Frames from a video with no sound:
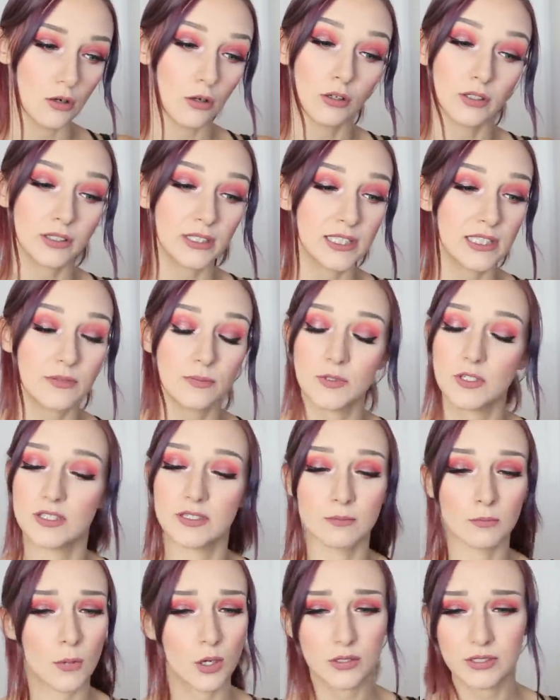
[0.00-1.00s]
or at least when
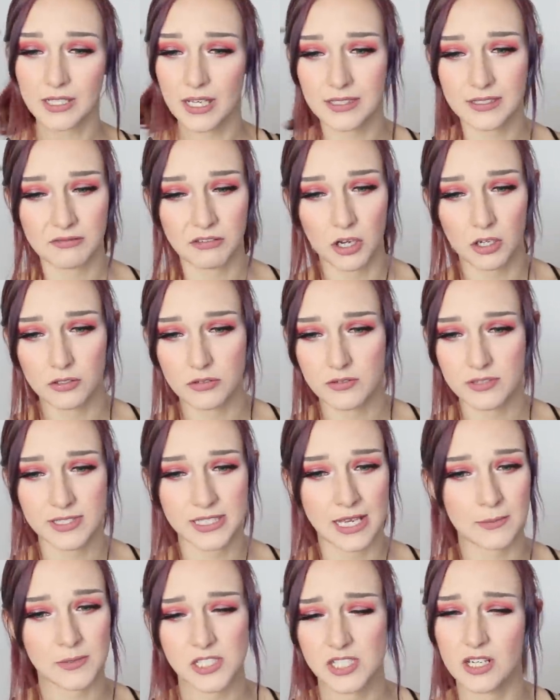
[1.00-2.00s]
using most kinds of
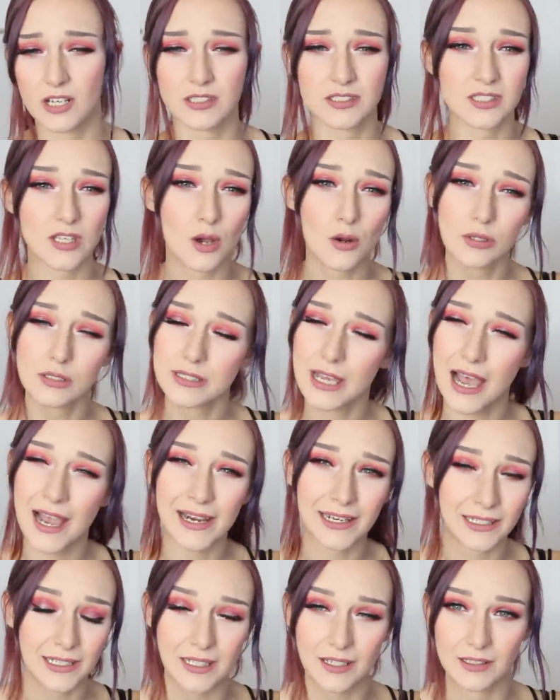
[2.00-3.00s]
contraception, are so
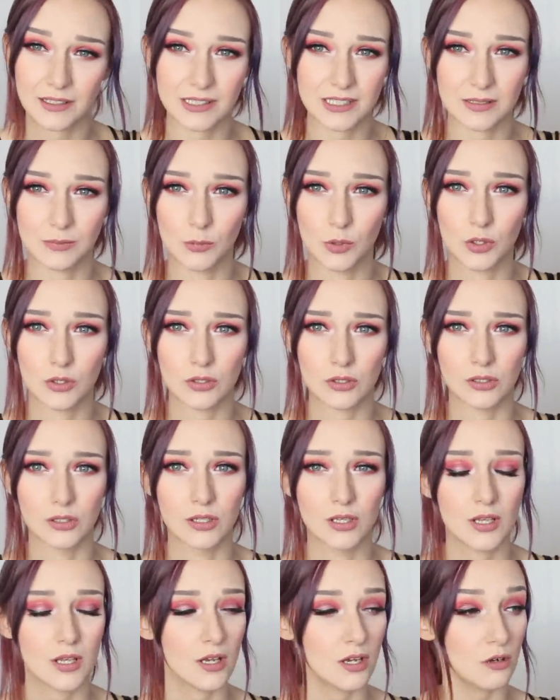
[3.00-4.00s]
tiny and
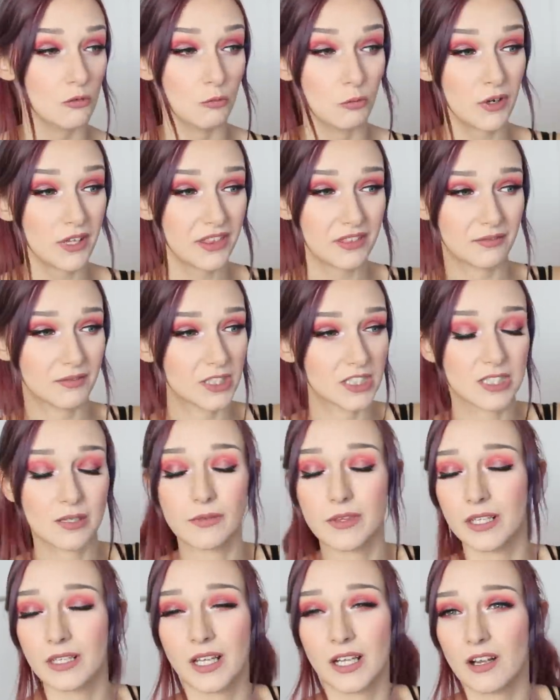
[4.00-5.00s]
small. With
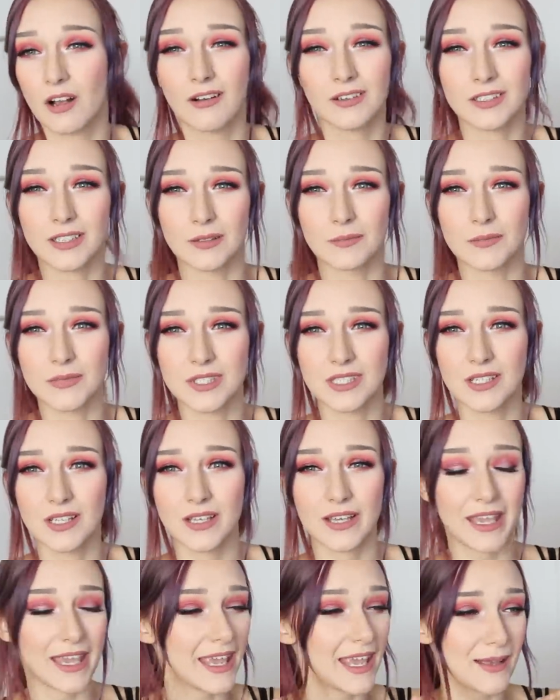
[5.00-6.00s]
something like condoms,
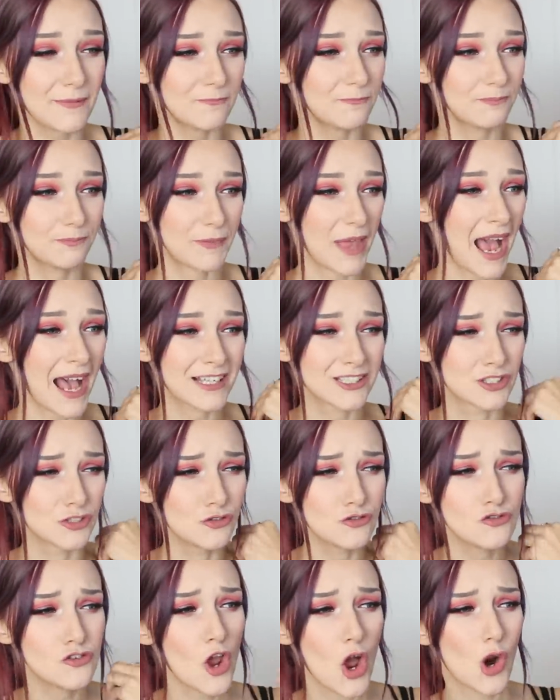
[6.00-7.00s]
it has
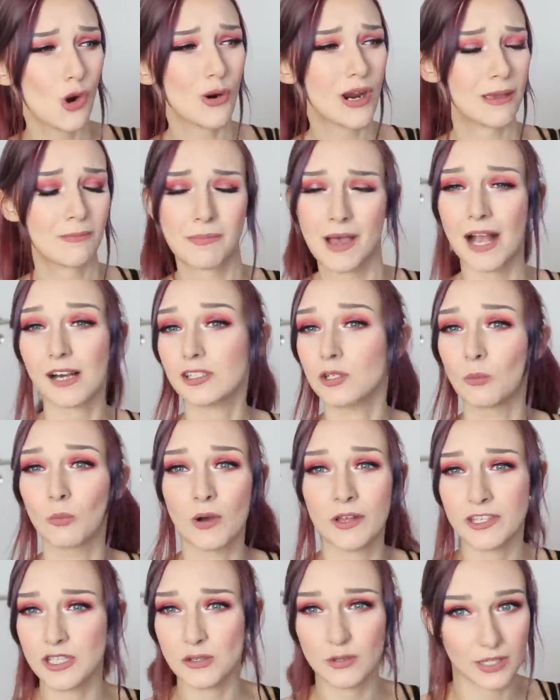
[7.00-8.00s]
no impact on
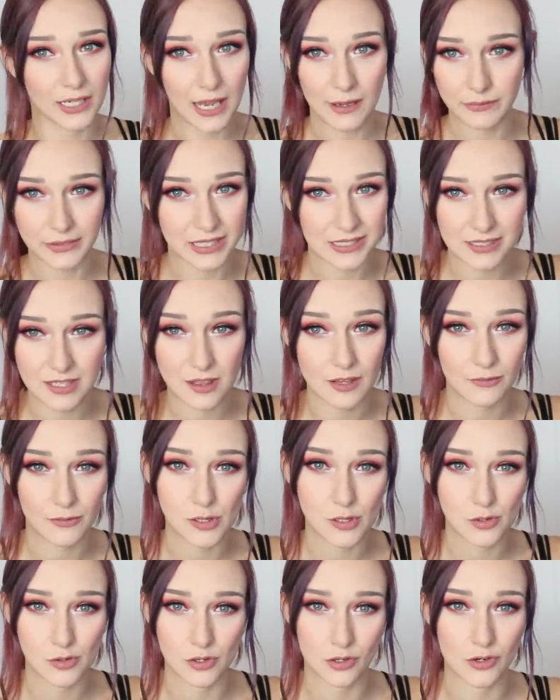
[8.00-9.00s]
whether you can have kids in the
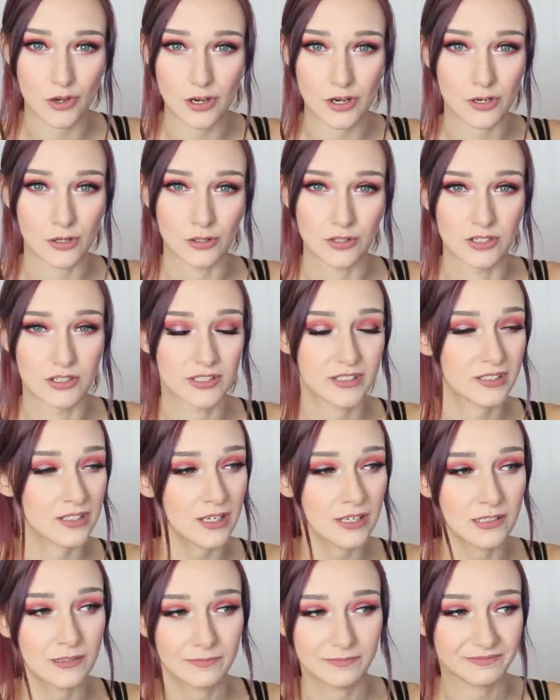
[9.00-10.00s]
future or not at all.
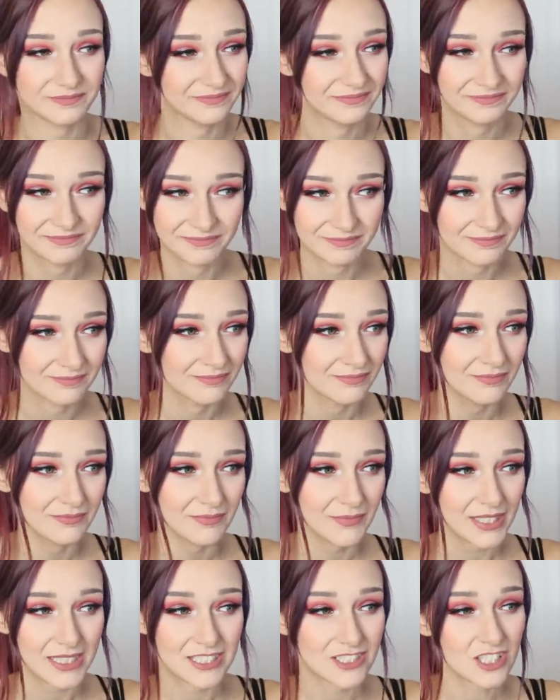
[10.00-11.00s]
So
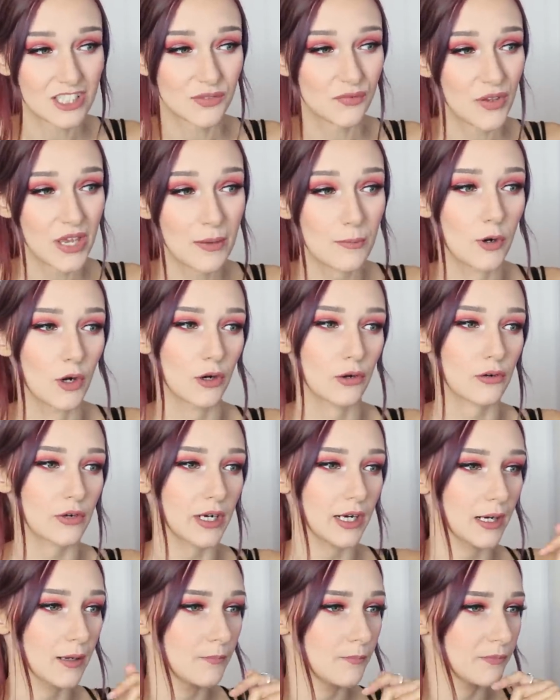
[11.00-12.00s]
it's just fear
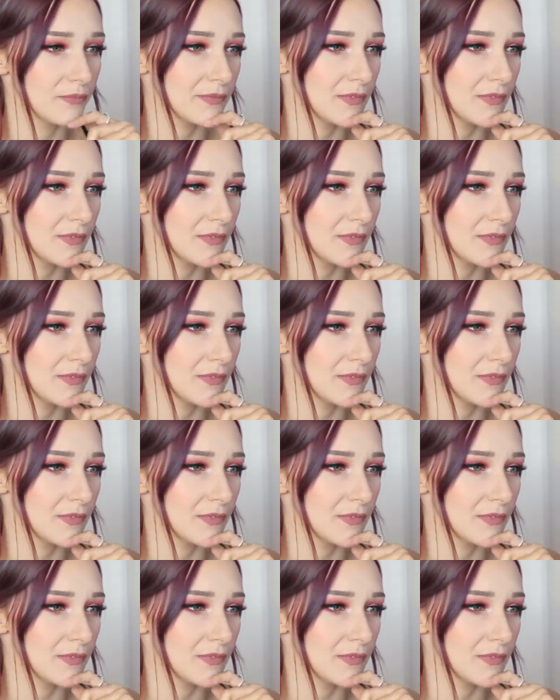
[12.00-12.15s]
mongering.